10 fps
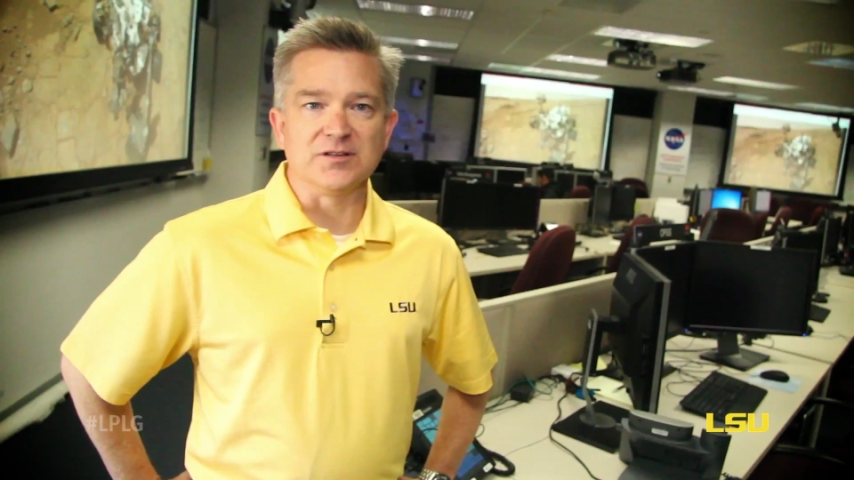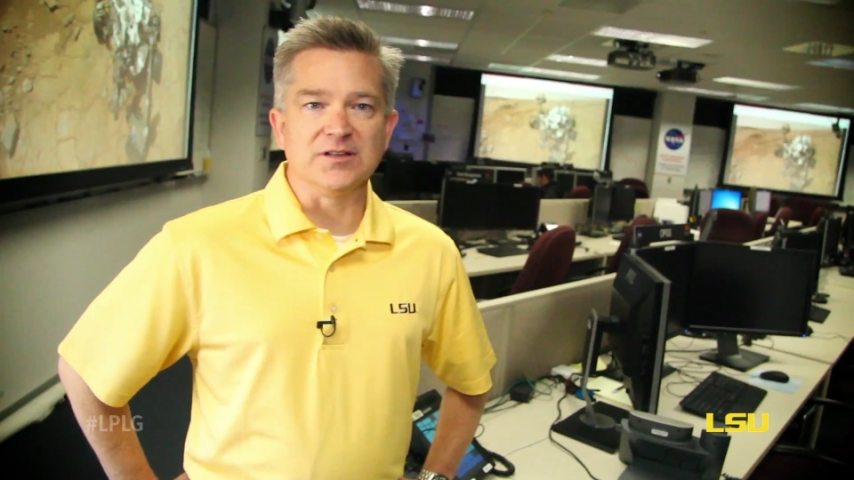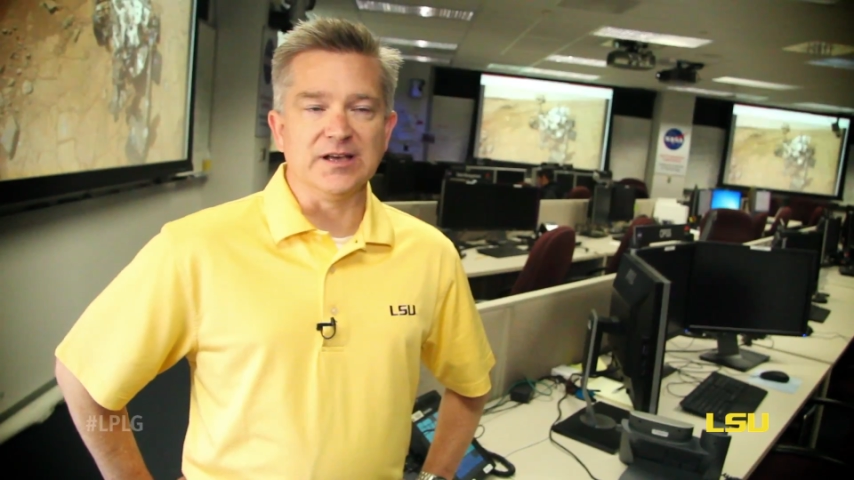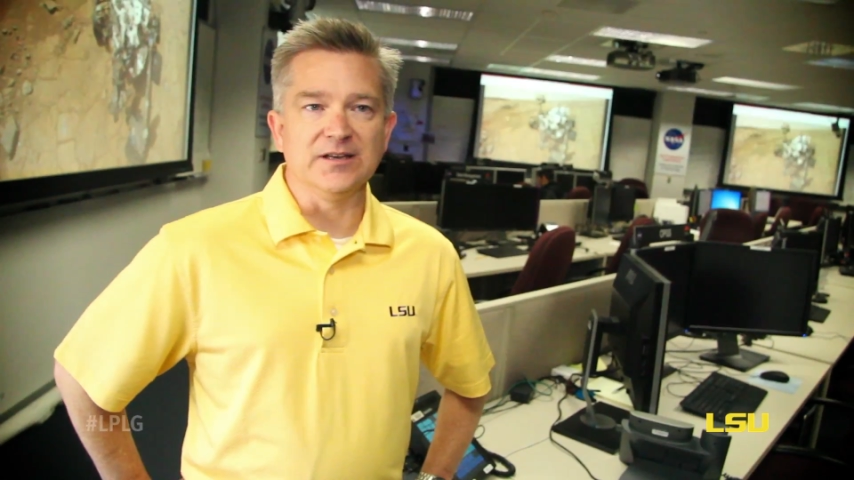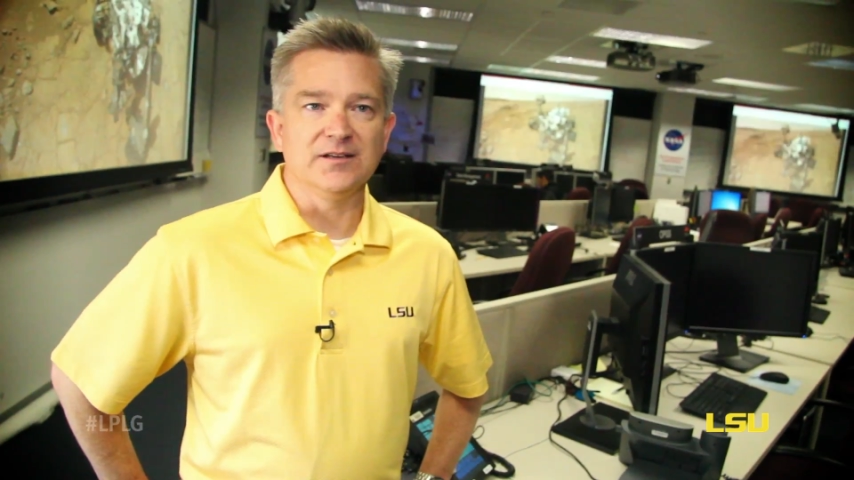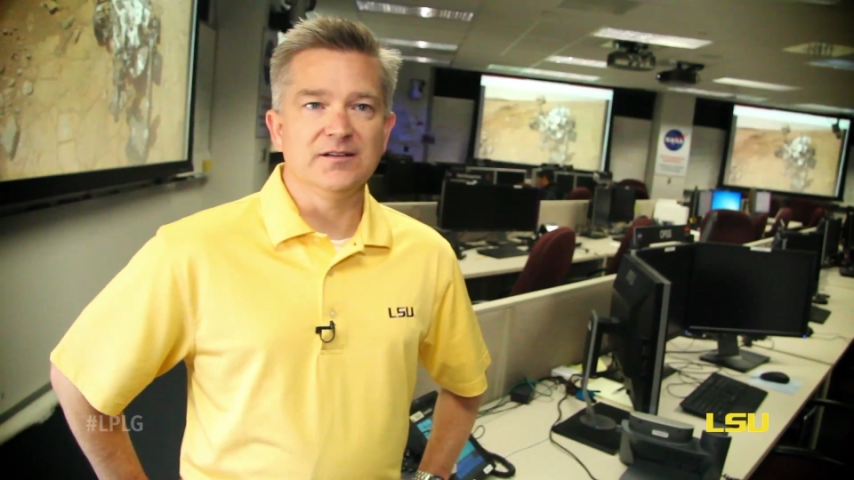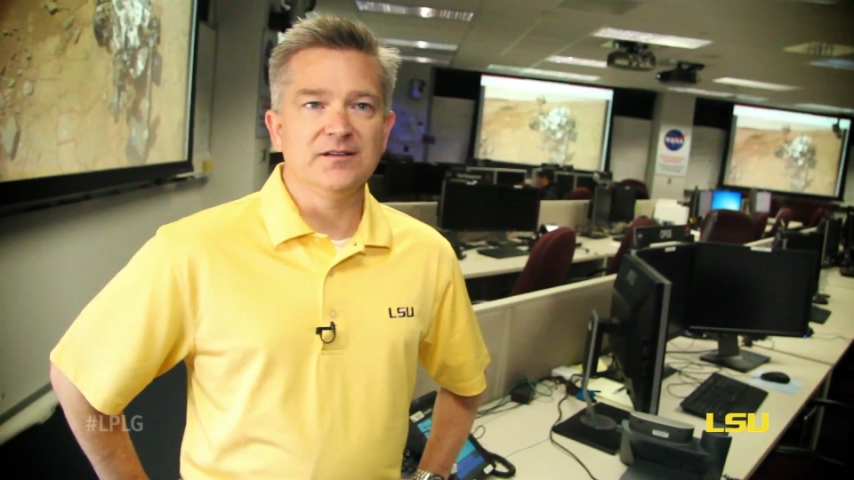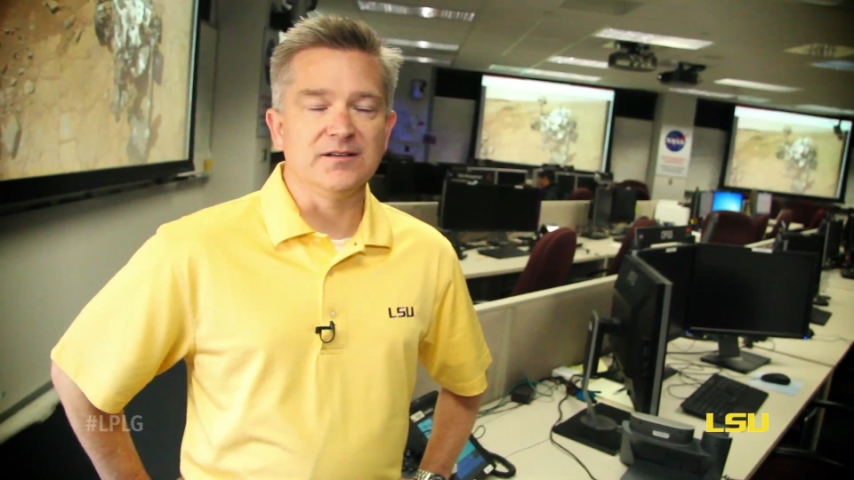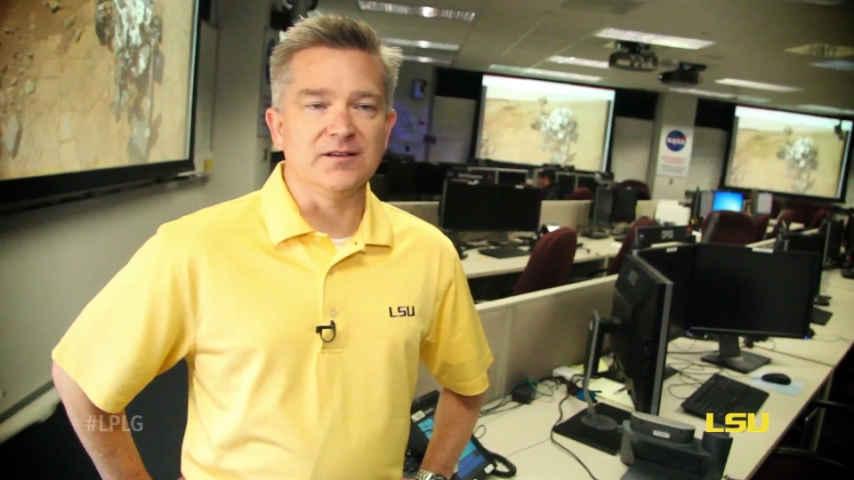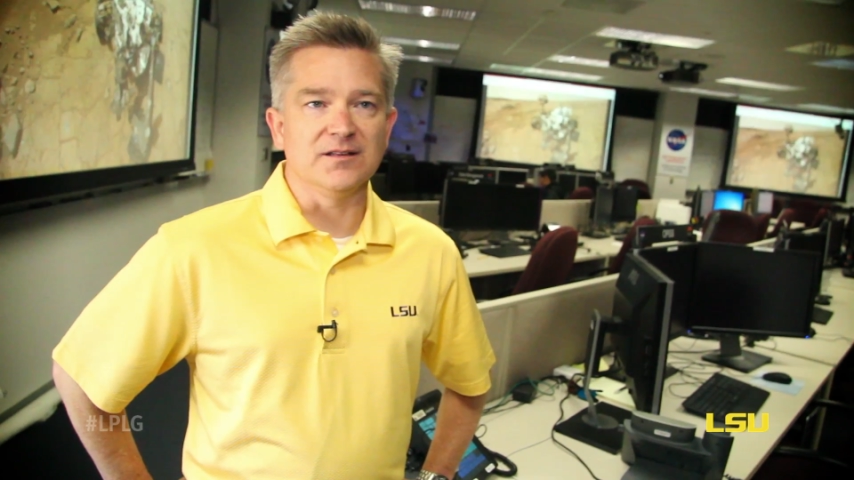during the
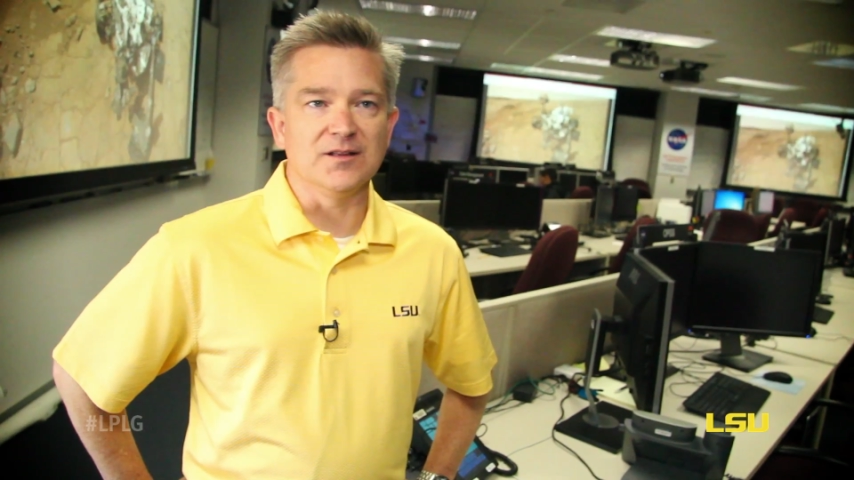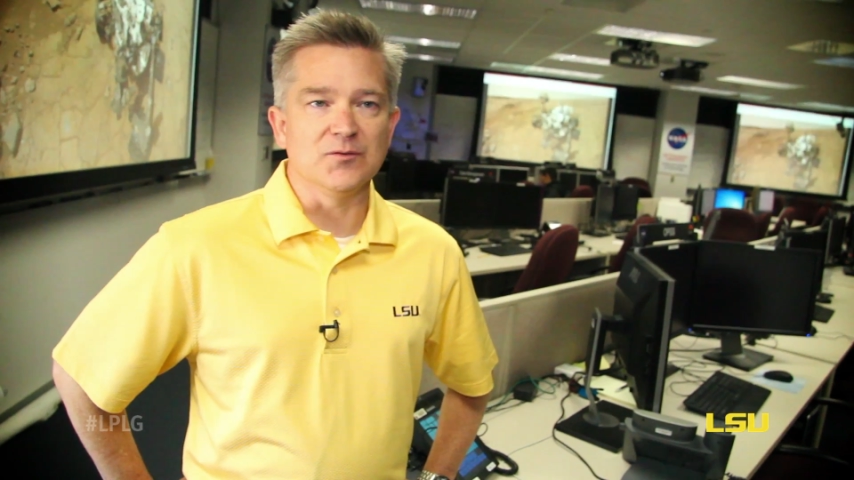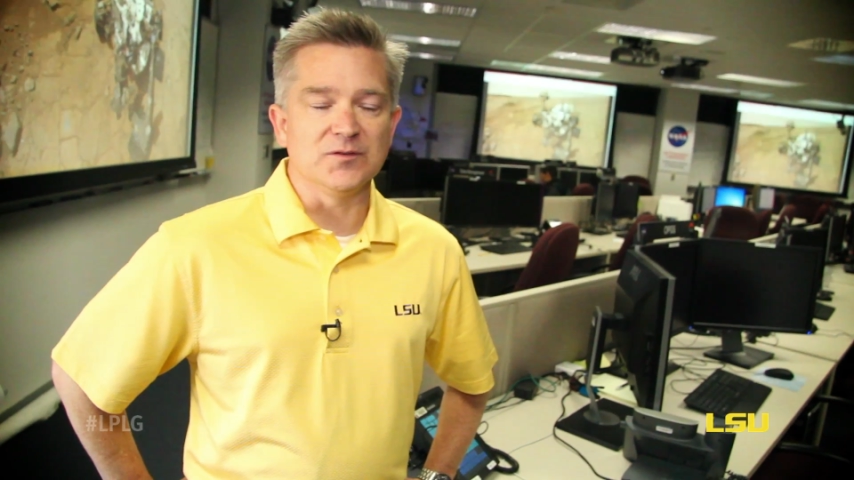landing, and